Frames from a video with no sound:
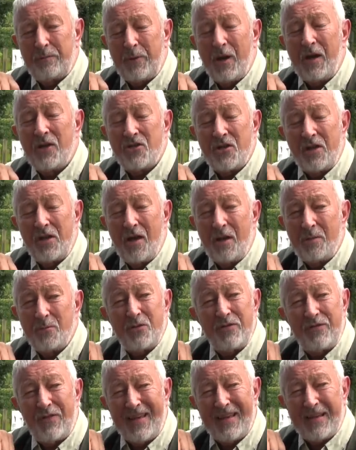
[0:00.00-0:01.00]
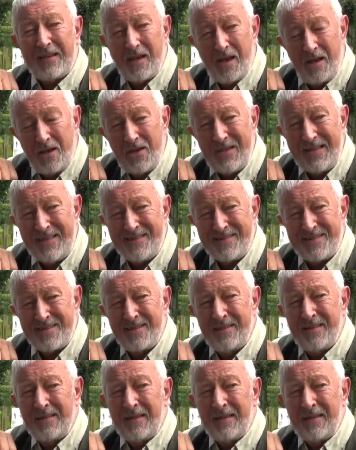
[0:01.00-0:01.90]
bite alarms of their kind